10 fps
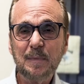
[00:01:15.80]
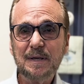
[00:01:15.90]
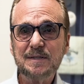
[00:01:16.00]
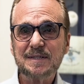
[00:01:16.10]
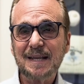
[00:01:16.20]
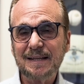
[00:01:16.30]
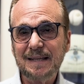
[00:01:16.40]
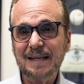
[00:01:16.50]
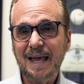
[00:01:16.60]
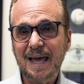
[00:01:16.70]
means that
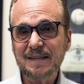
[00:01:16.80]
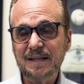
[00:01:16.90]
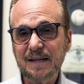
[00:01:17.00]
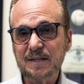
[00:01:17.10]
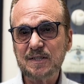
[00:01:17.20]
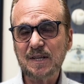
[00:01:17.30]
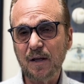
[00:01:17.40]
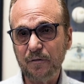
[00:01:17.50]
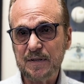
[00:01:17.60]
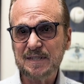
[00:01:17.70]
the entity
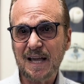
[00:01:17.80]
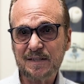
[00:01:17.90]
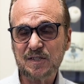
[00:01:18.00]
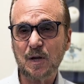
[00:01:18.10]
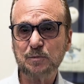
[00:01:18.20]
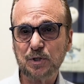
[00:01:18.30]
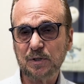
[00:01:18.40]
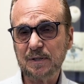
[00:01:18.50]
itself is not subject to